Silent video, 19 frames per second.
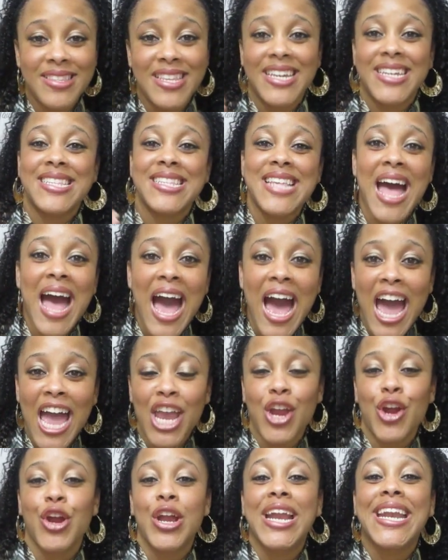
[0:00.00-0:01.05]
the
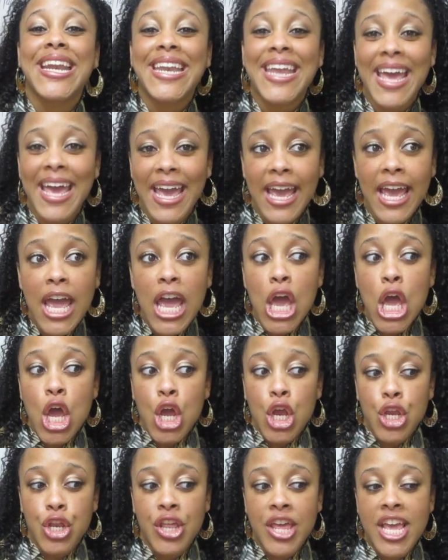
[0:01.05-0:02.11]
entire day. The